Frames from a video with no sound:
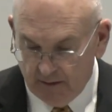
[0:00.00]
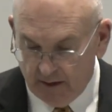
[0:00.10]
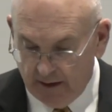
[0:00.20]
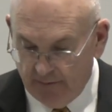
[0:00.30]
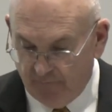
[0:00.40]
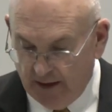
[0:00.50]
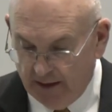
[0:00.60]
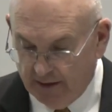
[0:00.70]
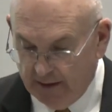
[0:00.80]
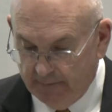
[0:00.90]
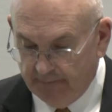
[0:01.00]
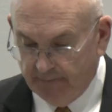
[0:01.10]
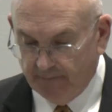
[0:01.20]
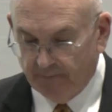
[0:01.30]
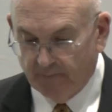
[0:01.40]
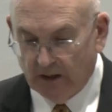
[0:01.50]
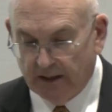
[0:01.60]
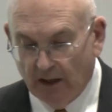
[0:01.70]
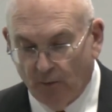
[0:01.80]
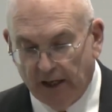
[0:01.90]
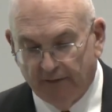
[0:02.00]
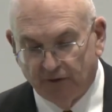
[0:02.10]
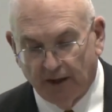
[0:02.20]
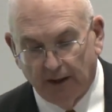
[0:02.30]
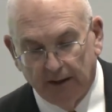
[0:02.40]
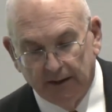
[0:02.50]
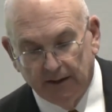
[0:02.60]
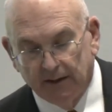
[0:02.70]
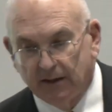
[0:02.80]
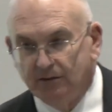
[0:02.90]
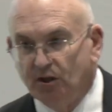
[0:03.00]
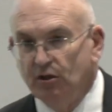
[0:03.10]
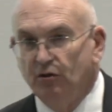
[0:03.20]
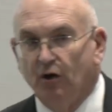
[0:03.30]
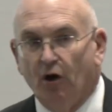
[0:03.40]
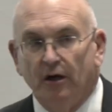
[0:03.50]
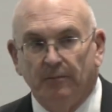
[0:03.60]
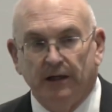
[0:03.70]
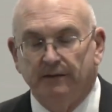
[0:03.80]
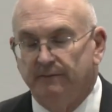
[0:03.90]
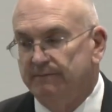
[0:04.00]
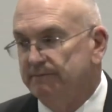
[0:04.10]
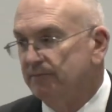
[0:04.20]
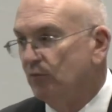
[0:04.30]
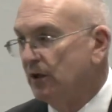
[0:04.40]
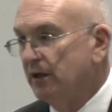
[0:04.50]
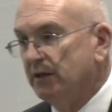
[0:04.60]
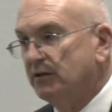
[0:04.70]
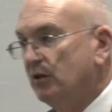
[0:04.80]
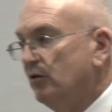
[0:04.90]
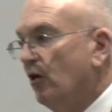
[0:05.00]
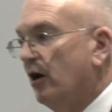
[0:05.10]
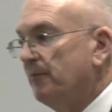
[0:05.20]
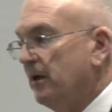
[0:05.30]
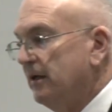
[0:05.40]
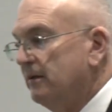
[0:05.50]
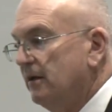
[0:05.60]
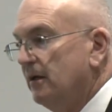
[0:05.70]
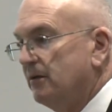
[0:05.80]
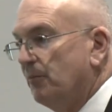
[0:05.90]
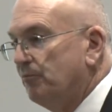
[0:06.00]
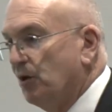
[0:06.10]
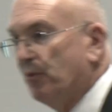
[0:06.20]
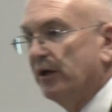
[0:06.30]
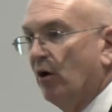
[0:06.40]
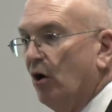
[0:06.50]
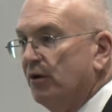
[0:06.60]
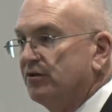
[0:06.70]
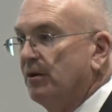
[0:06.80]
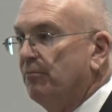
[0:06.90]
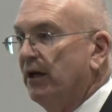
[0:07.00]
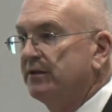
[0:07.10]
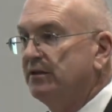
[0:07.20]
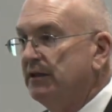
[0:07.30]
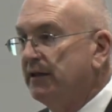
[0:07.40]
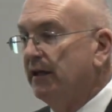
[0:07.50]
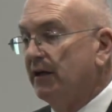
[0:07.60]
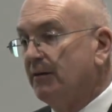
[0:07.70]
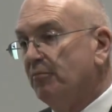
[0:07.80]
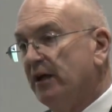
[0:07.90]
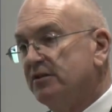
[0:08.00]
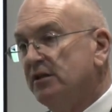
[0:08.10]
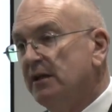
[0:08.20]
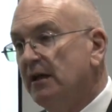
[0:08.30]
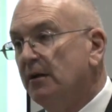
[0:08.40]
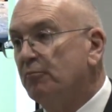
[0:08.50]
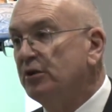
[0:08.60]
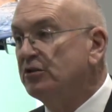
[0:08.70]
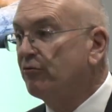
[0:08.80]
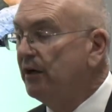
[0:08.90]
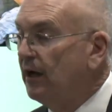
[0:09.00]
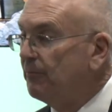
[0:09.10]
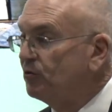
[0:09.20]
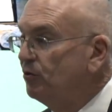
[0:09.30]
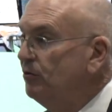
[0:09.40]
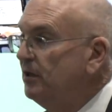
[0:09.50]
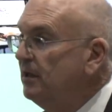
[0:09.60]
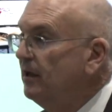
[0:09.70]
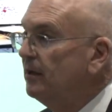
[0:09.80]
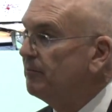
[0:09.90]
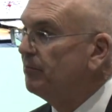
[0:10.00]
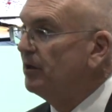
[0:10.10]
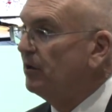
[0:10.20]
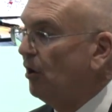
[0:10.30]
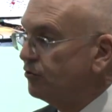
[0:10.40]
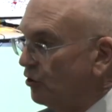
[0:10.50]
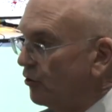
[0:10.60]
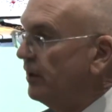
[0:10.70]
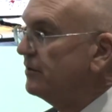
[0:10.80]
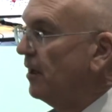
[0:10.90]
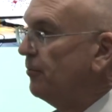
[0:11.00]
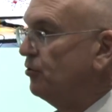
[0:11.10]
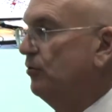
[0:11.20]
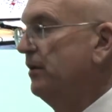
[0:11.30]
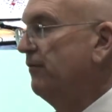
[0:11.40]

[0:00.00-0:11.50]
And then finally, again, we have to continue to automate. We're going to continue to automate to bring all this complexity. Again, the complexity breeds great opportunity, but it also creates opportunity